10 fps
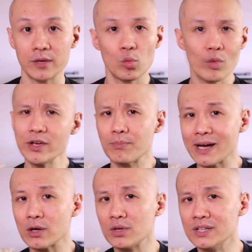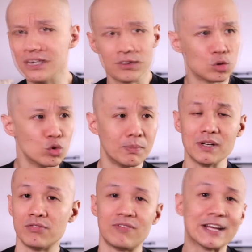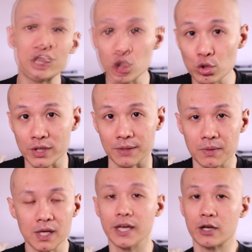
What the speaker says: and where you might need to do a bit of fine-tuning,